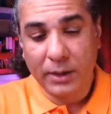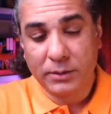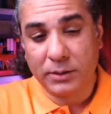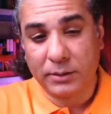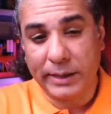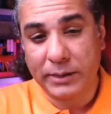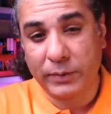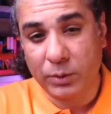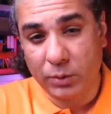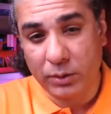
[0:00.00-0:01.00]
So that's
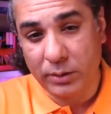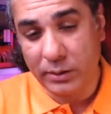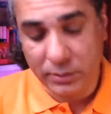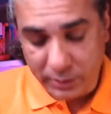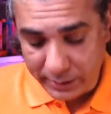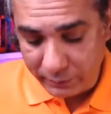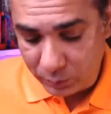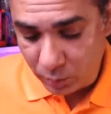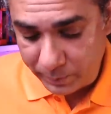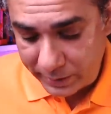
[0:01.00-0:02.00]
what Tur- that's the deal
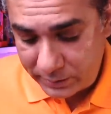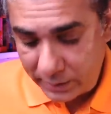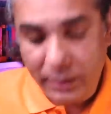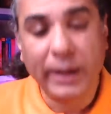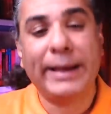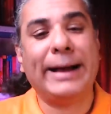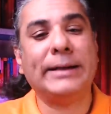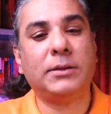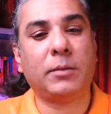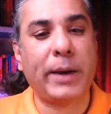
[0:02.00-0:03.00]
with Turkmenistan.
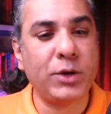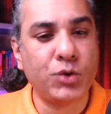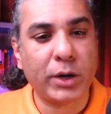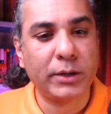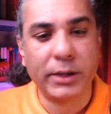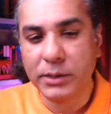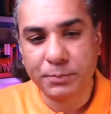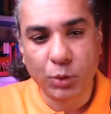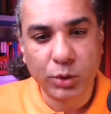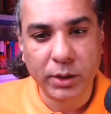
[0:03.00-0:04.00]
Azerbaijan is
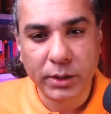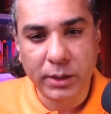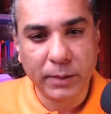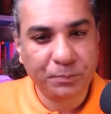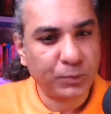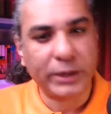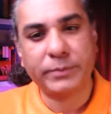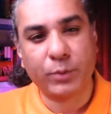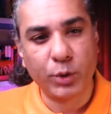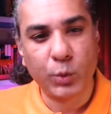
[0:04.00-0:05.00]
pro-Turkey. It's
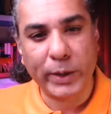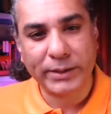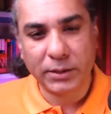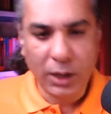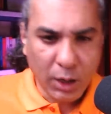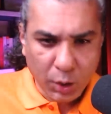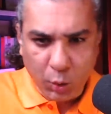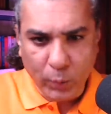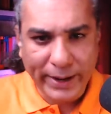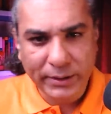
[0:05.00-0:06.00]
pro-U.S.
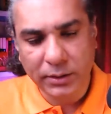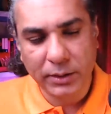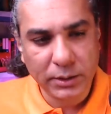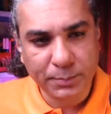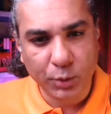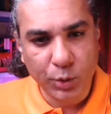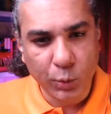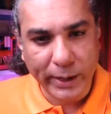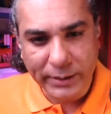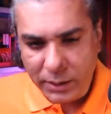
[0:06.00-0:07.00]
Kuwait is
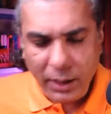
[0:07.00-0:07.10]
pro-U.S.